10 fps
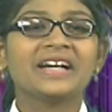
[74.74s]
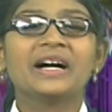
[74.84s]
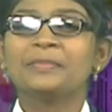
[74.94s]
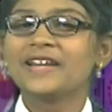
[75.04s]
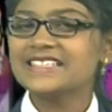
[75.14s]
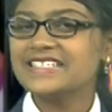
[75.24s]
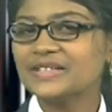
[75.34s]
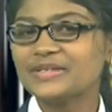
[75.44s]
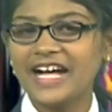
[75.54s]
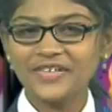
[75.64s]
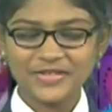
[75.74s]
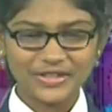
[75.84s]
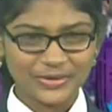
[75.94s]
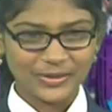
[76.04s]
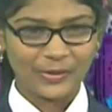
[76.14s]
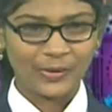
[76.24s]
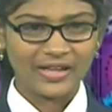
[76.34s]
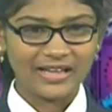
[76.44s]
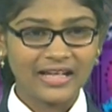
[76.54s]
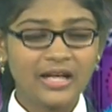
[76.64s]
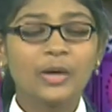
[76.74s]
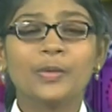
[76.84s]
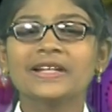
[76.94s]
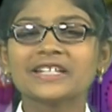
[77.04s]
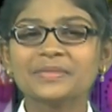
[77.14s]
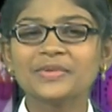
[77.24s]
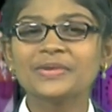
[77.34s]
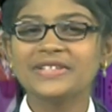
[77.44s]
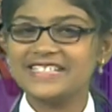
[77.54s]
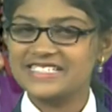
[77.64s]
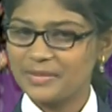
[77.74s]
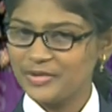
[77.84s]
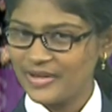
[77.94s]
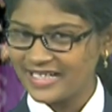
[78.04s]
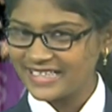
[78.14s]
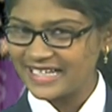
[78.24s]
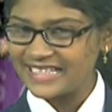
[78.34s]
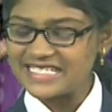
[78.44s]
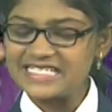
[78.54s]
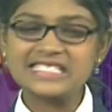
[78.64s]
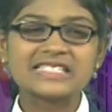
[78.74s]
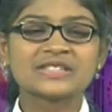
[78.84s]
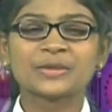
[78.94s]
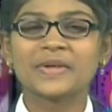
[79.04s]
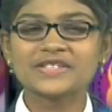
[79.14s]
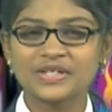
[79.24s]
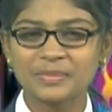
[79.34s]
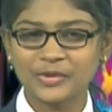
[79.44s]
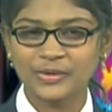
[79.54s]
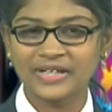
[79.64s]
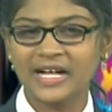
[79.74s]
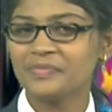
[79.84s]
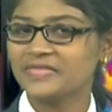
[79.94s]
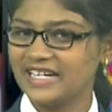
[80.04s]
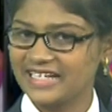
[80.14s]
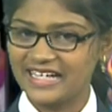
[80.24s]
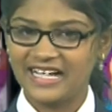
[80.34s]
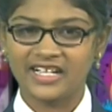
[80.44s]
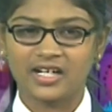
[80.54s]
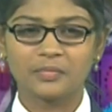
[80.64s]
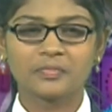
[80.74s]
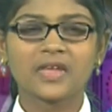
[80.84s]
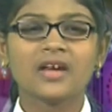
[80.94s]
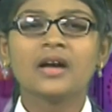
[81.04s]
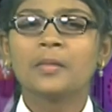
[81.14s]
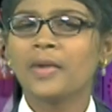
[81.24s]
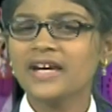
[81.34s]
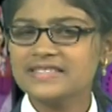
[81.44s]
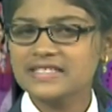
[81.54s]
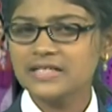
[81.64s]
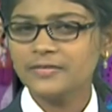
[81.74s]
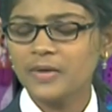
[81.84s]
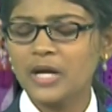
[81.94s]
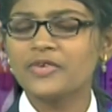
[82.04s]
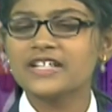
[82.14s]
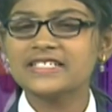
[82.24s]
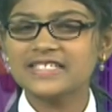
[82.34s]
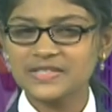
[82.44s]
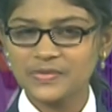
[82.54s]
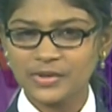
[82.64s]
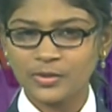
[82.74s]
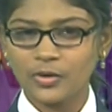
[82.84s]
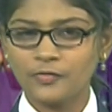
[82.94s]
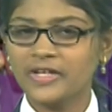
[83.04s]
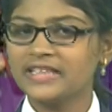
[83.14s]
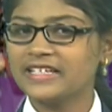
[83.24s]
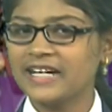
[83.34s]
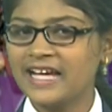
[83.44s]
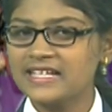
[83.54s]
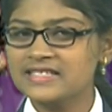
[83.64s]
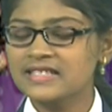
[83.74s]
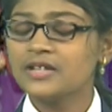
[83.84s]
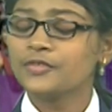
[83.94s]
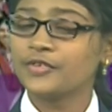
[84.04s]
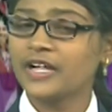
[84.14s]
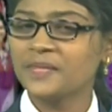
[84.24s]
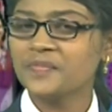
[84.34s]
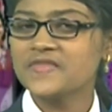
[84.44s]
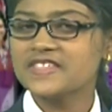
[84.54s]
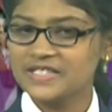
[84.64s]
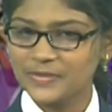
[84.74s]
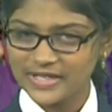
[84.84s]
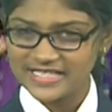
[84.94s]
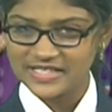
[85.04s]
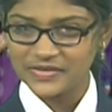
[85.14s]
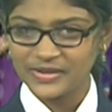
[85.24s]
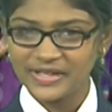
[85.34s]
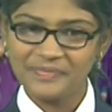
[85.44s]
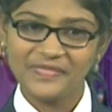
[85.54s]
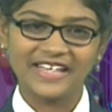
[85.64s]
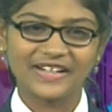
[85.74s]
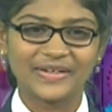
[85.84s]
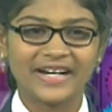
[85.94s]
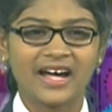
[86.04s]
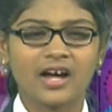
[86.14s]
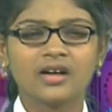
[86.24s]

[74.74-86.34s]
A pleasant good afternoon to all. Welcome to TSWREIS Super Student Program, Telangana. Myself, I am Varshitha of 10th class from COEGV, Nalgonda.